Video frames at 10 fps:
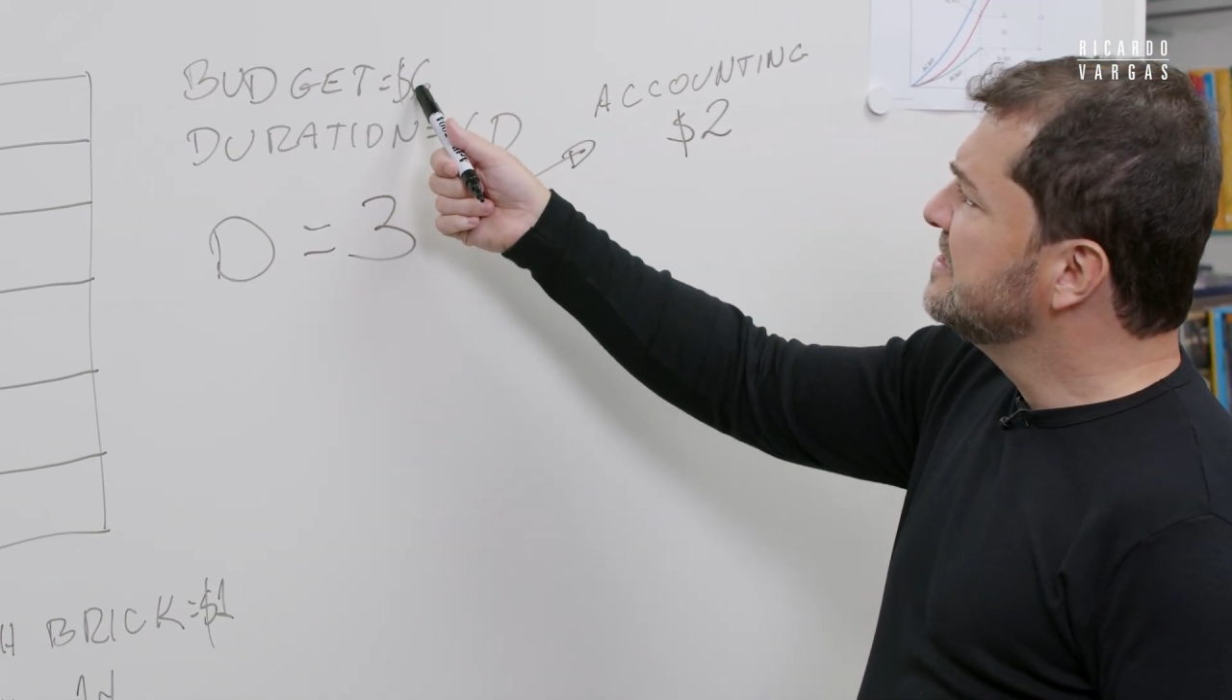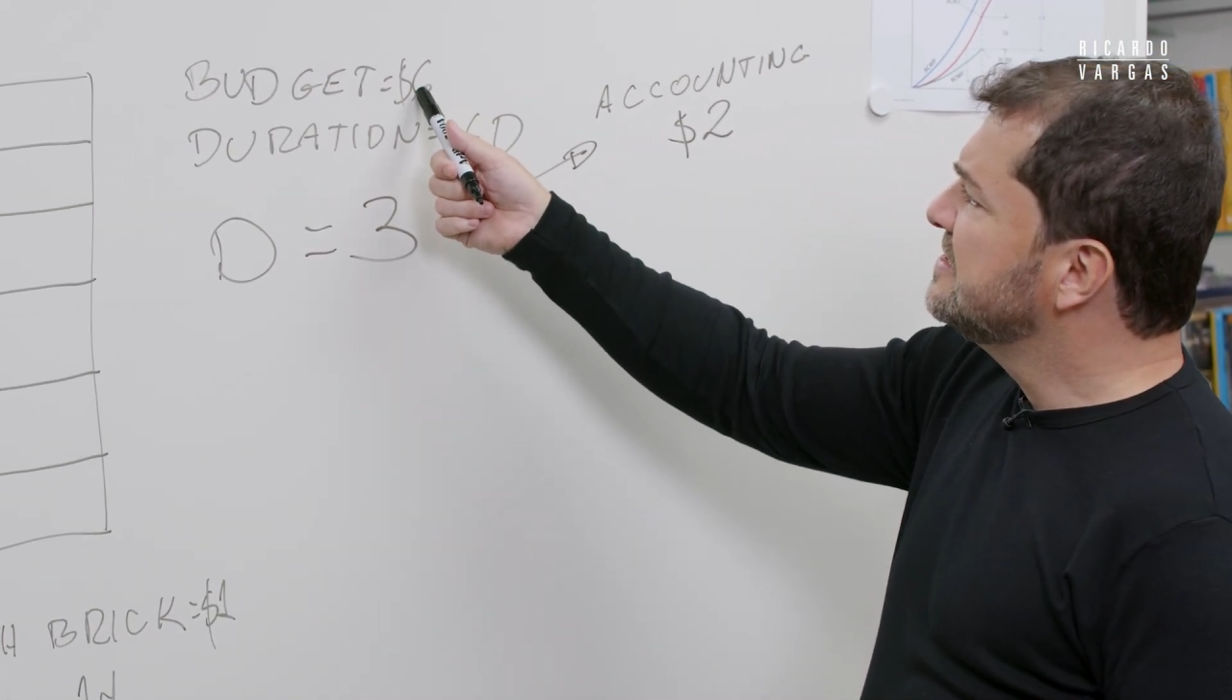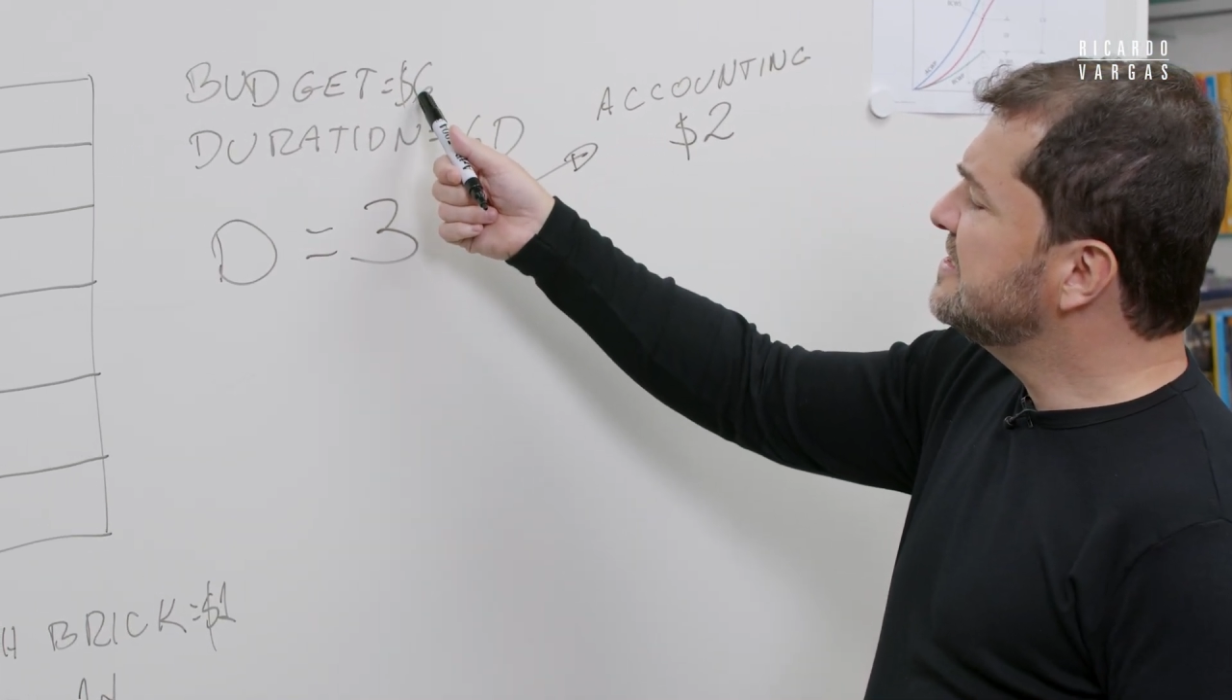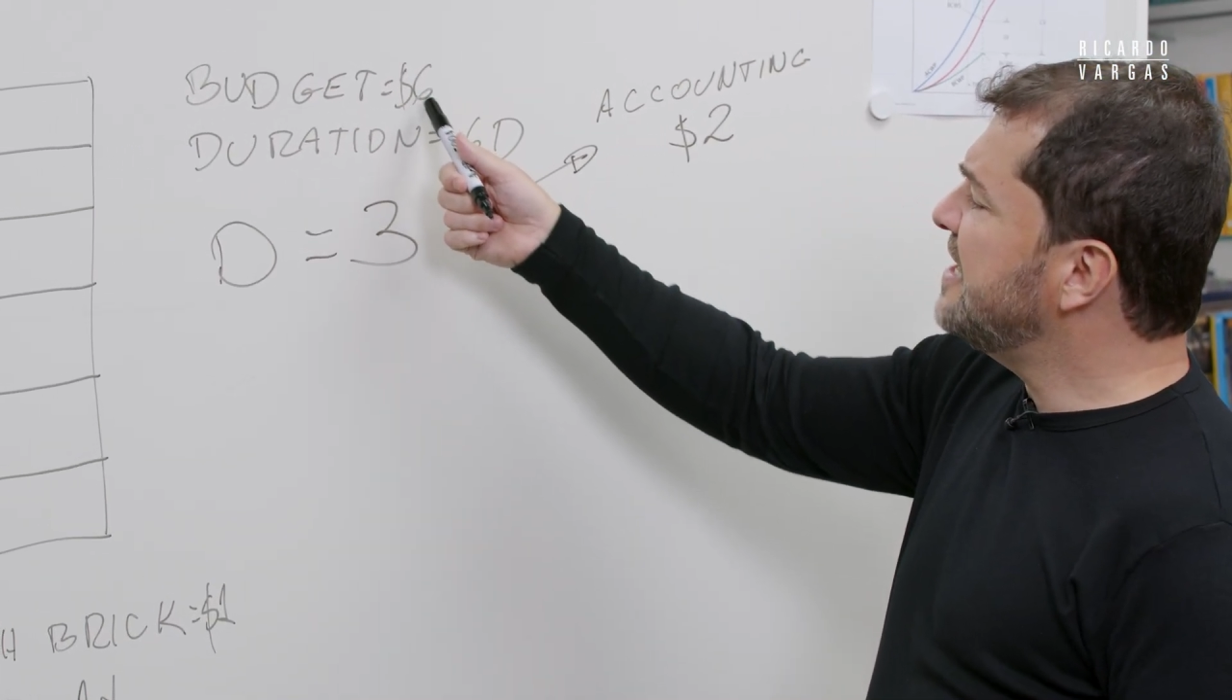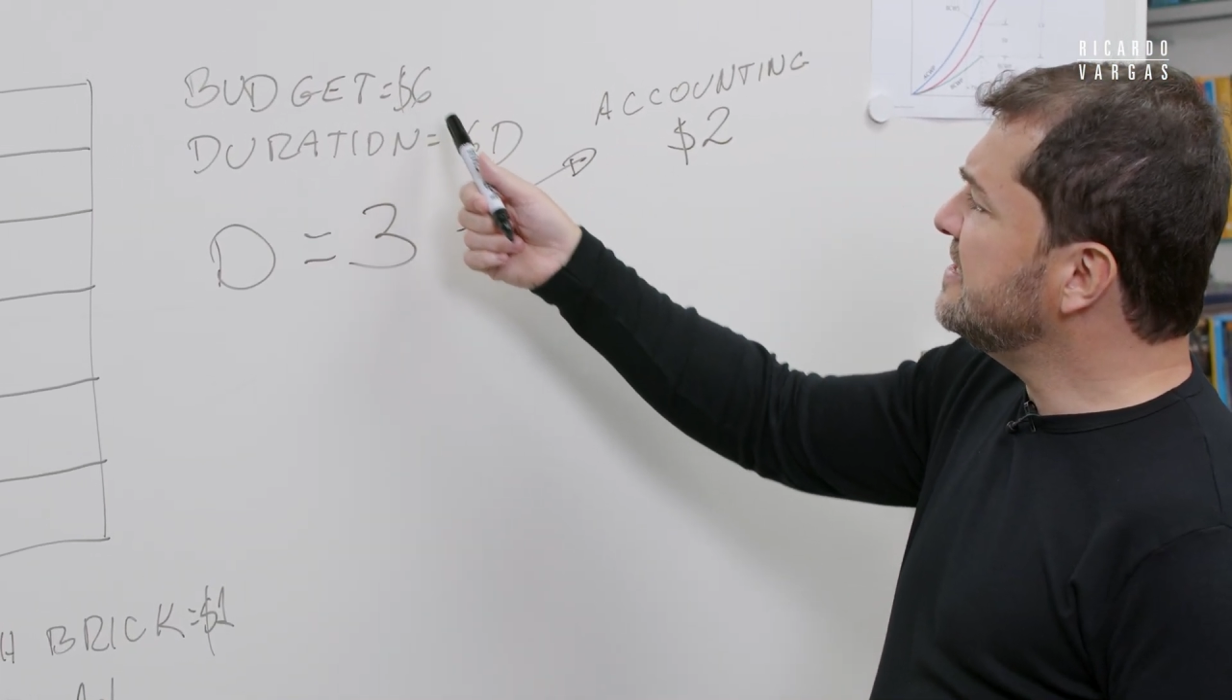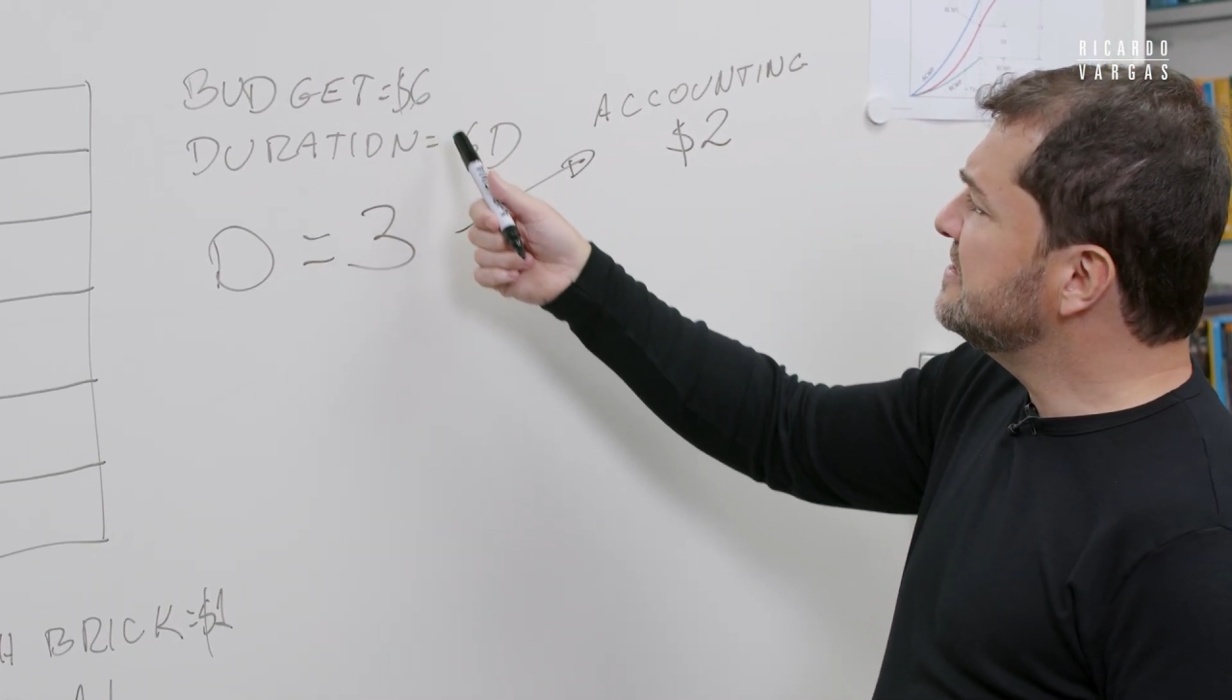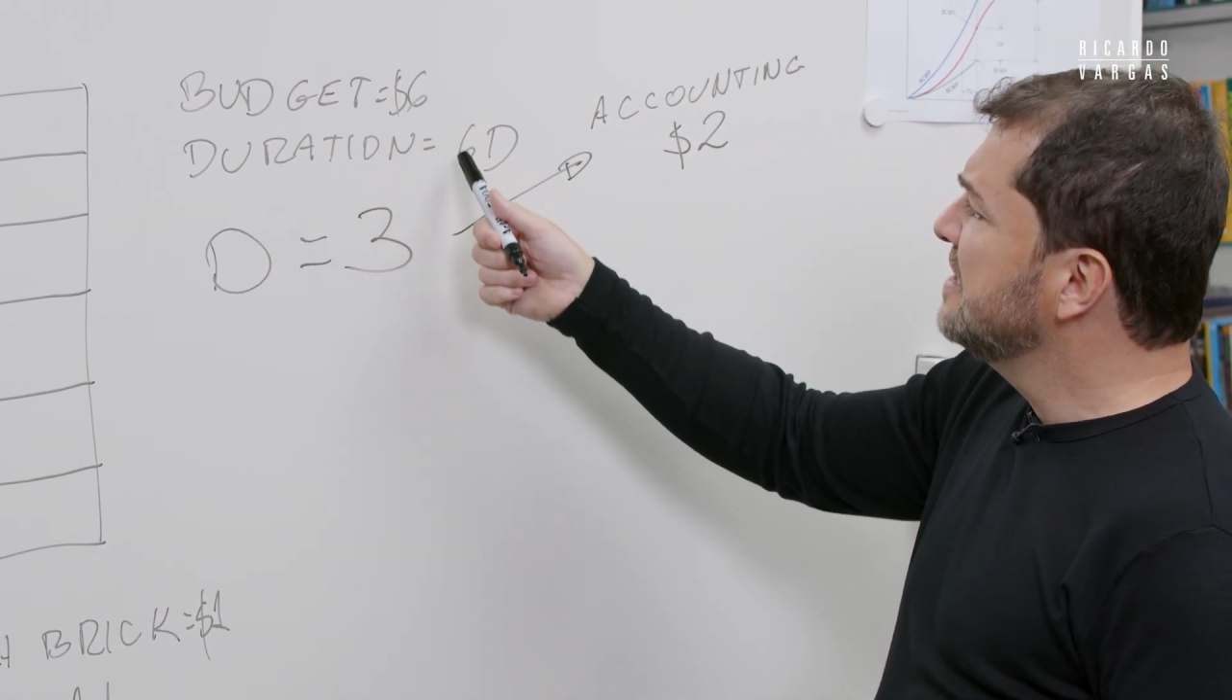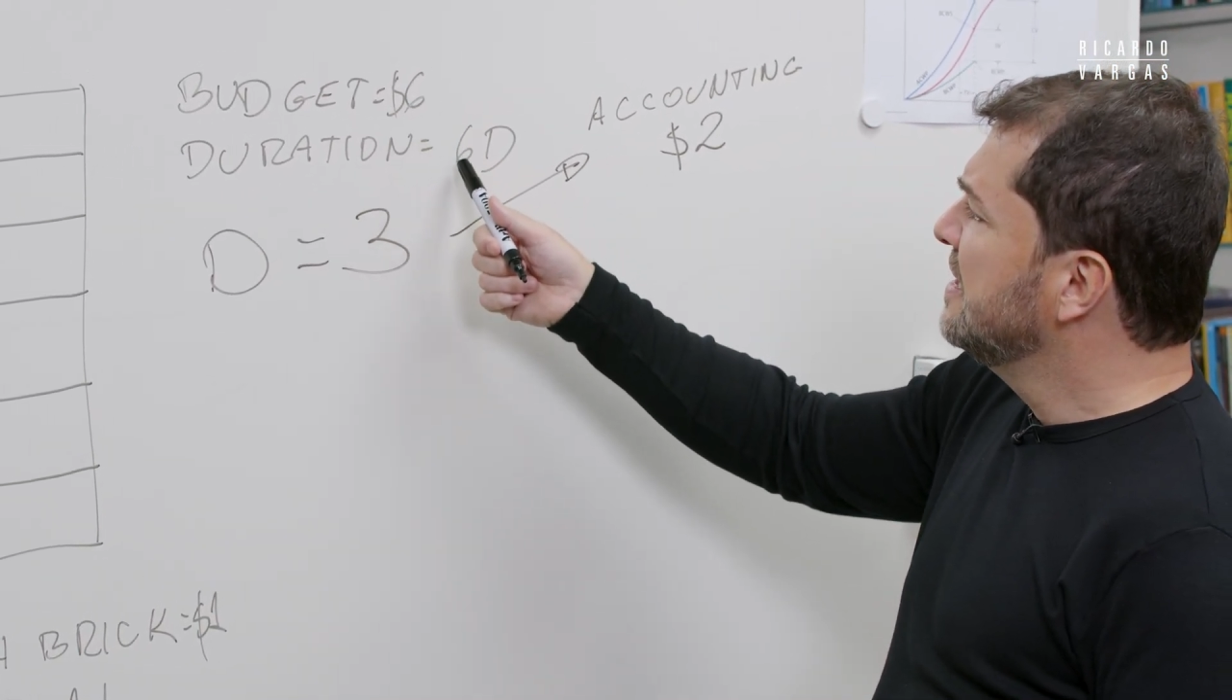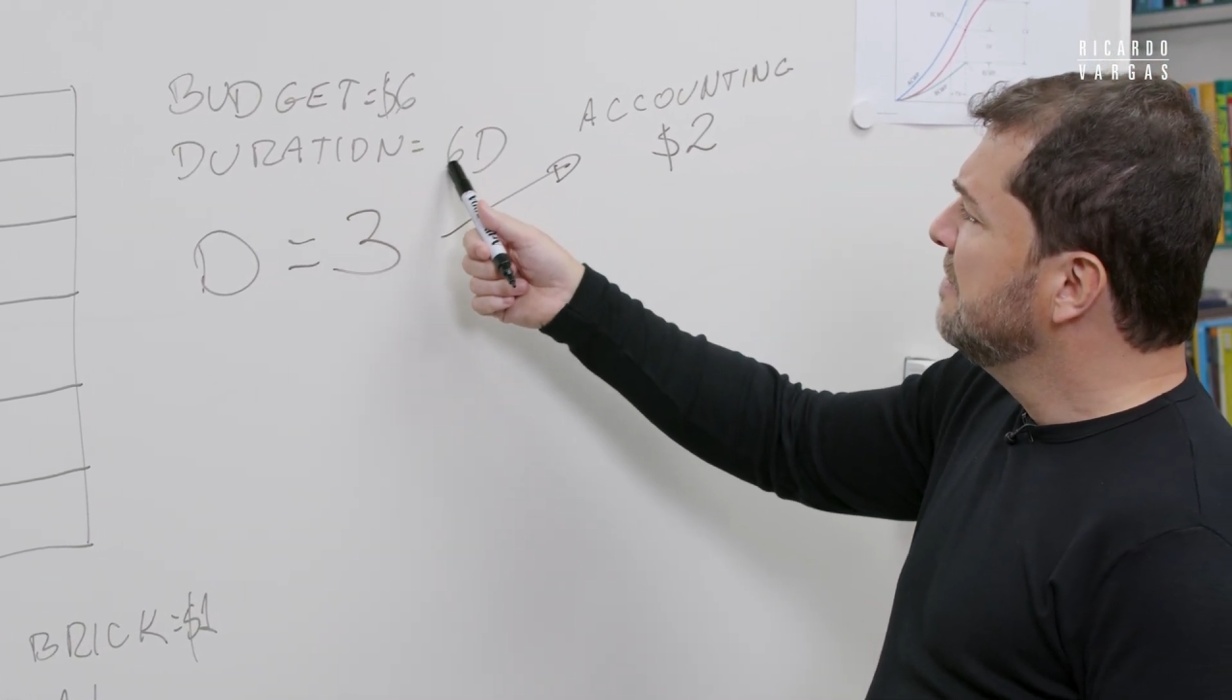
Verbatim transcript: six